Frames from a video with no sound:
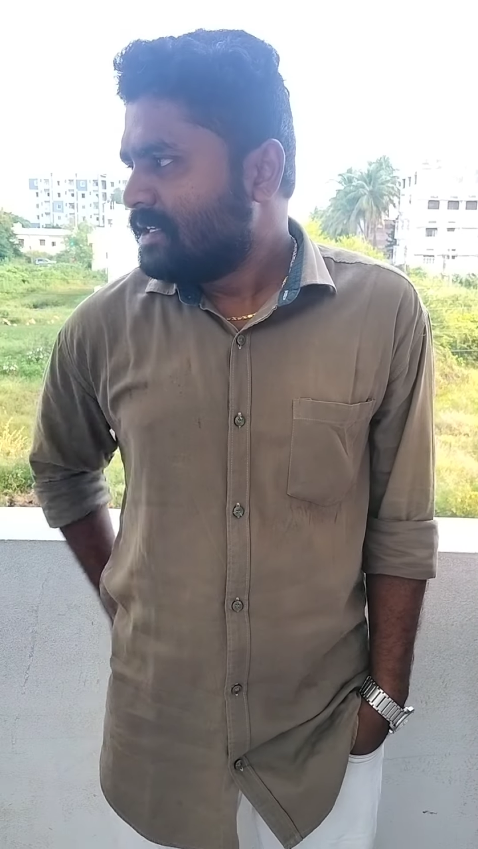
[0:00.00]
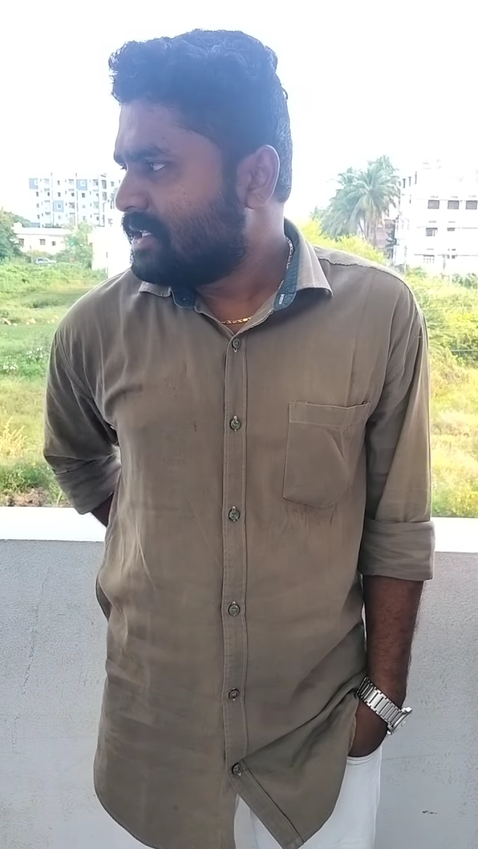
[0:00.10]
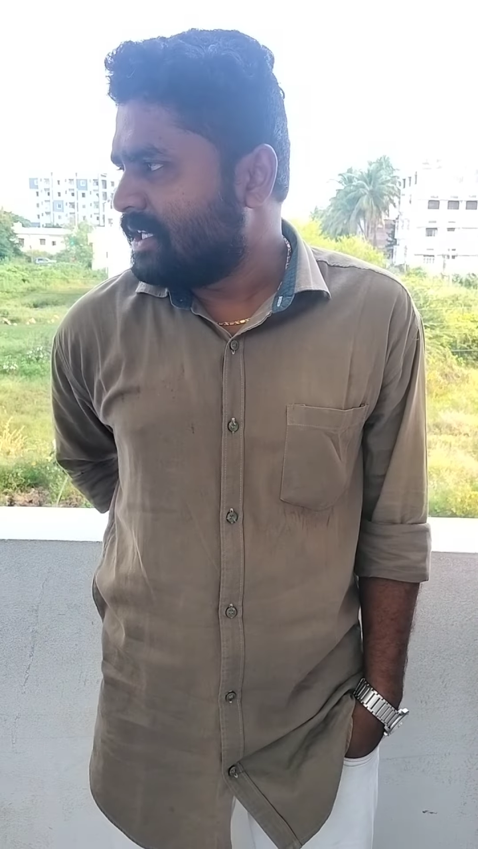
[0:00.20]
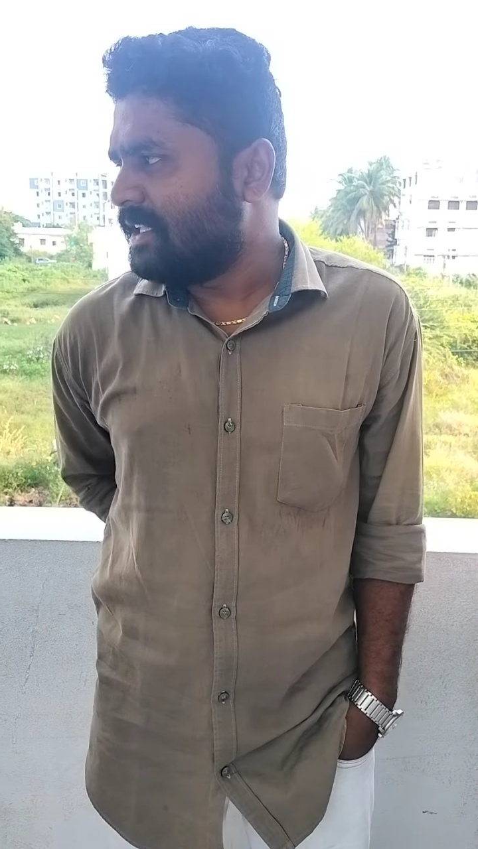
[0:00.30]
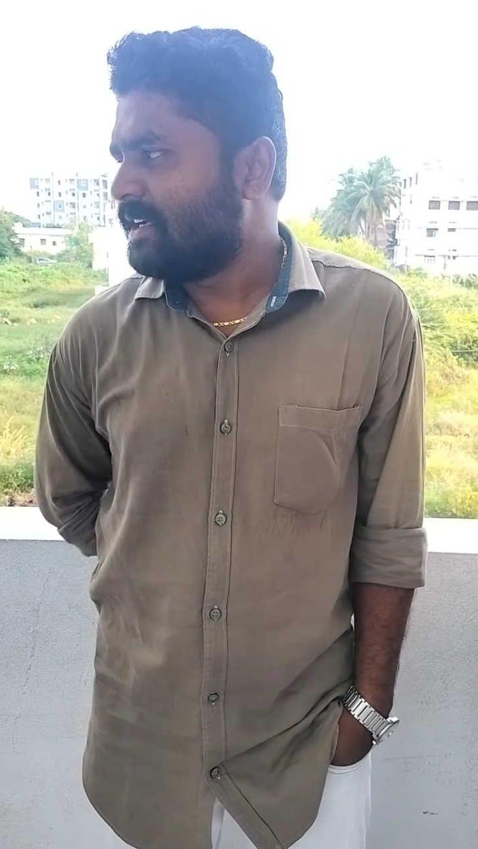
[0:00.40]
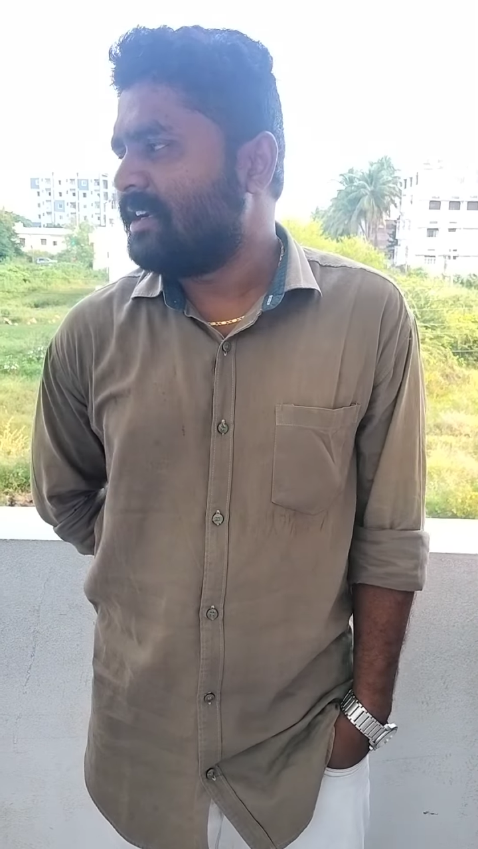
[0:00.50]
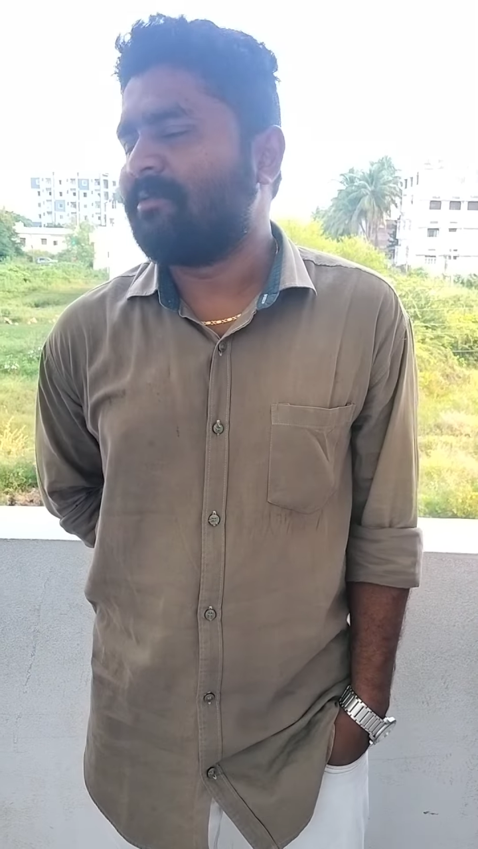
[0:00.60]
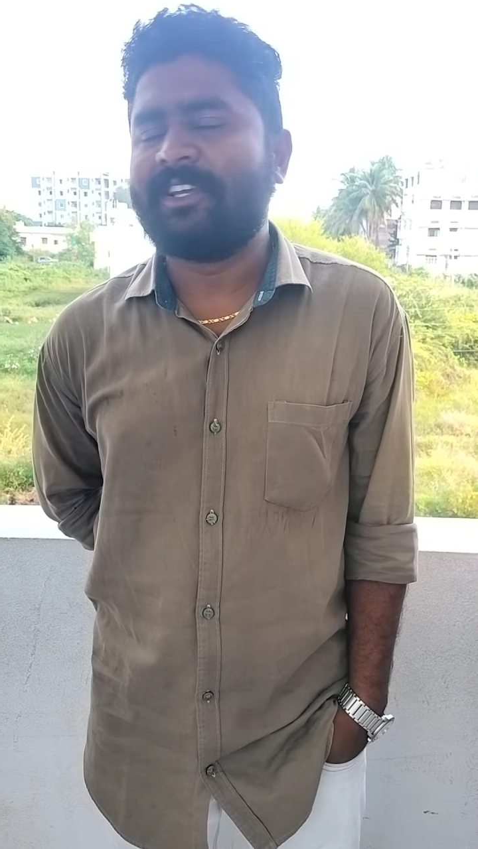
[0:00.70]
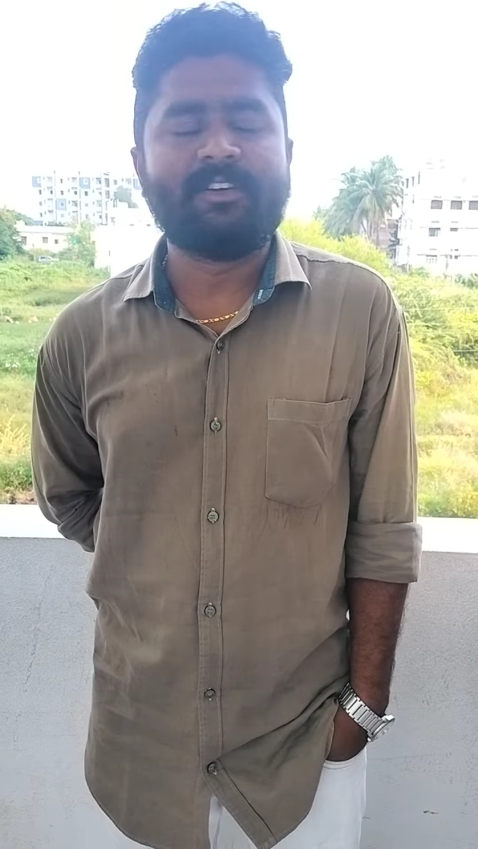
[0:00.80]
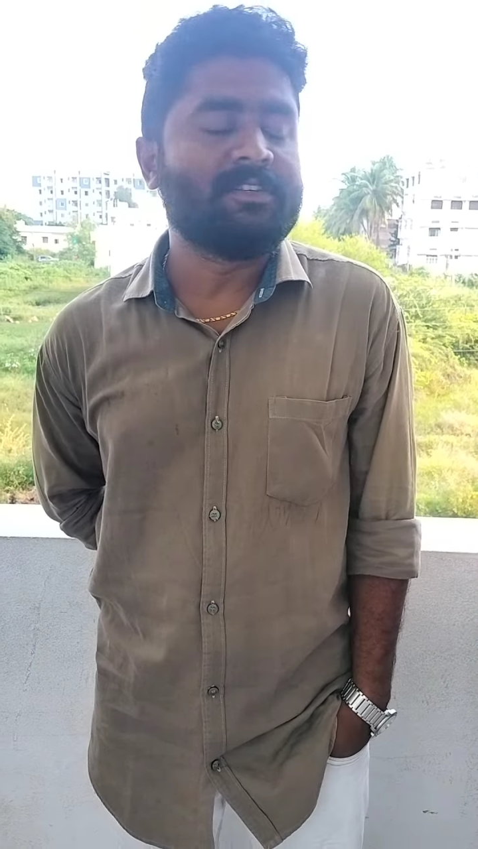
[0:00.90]
See
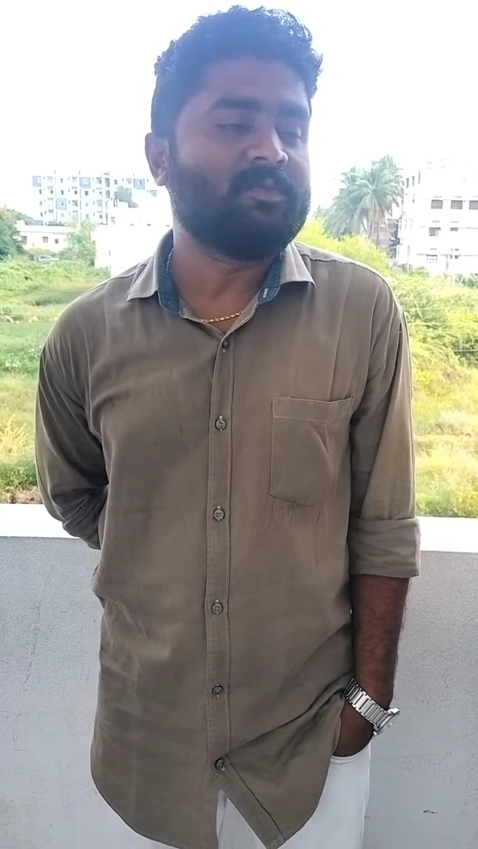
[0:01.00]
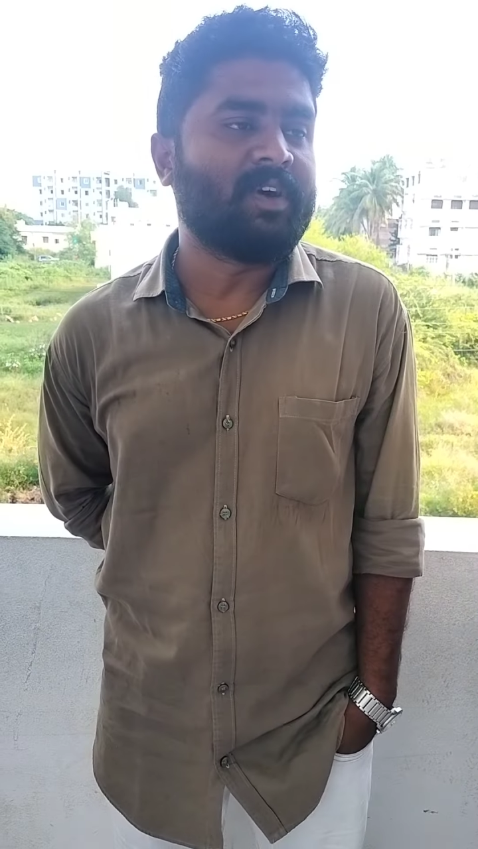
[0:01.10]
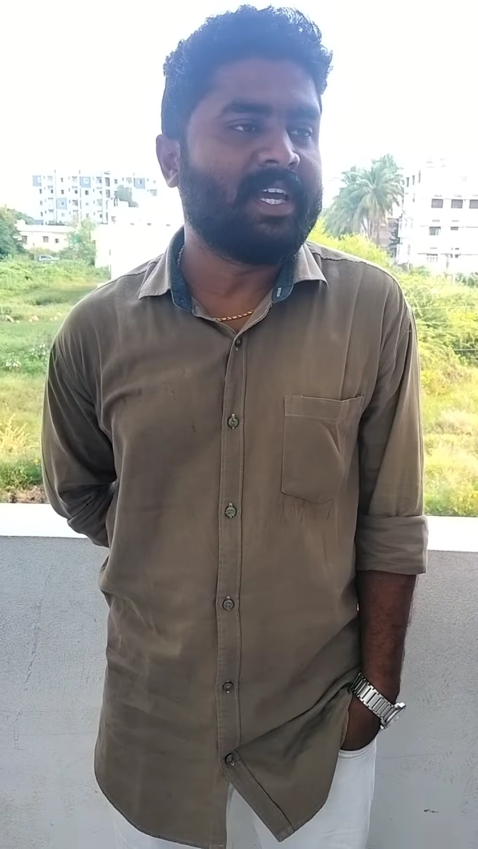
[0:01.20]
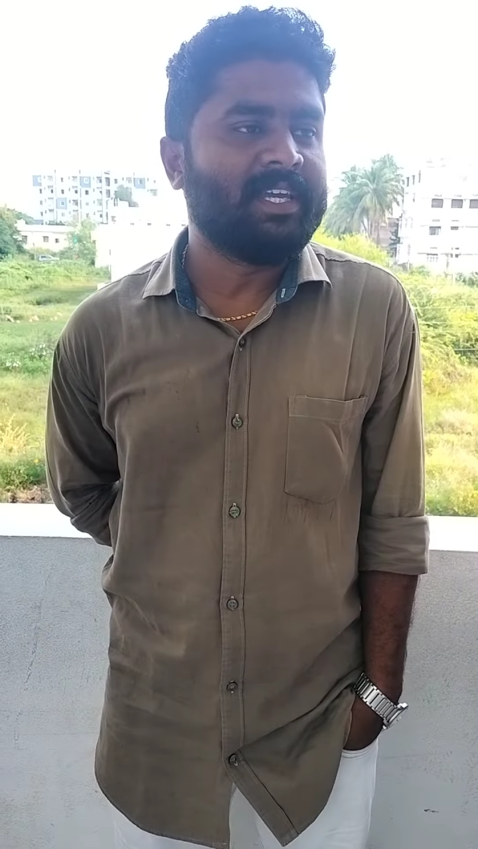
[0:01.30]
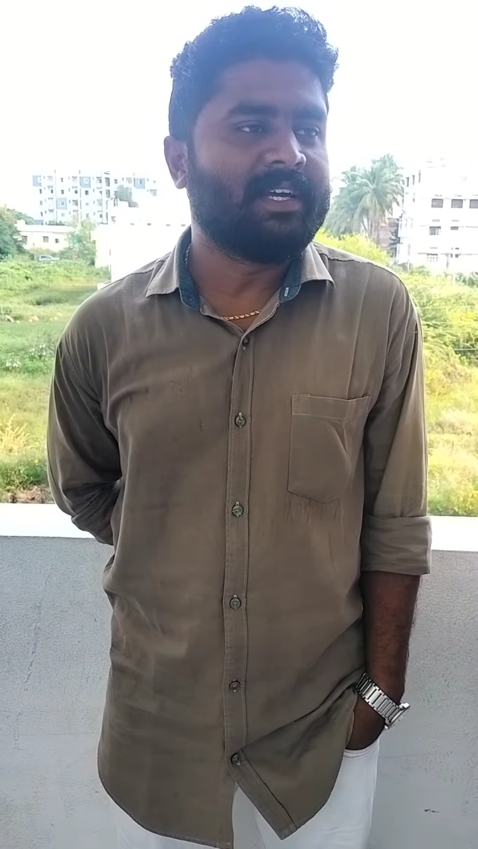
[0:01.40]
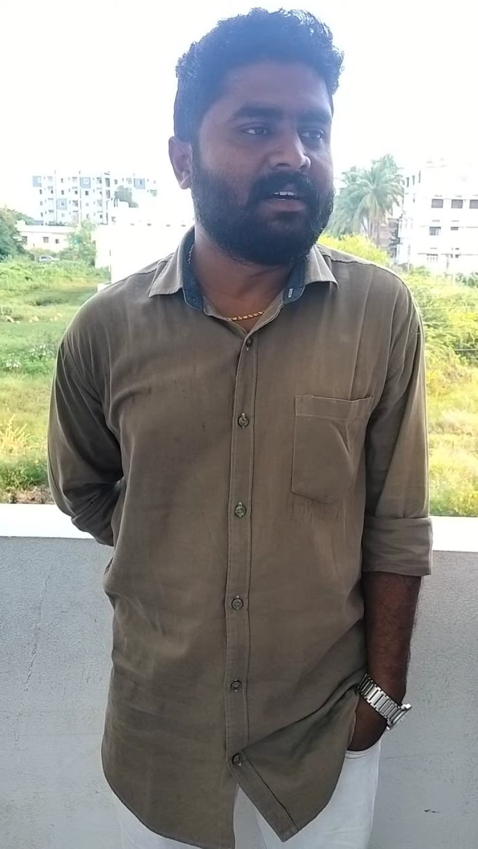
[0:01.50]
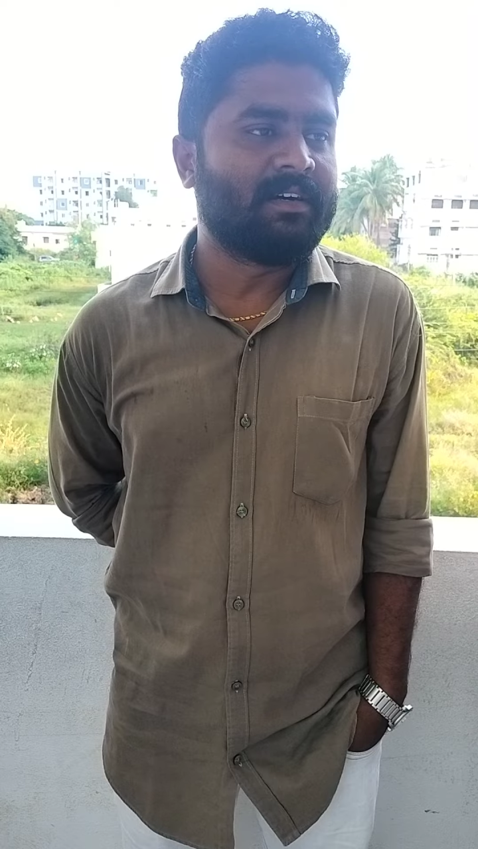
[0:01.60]
that, because why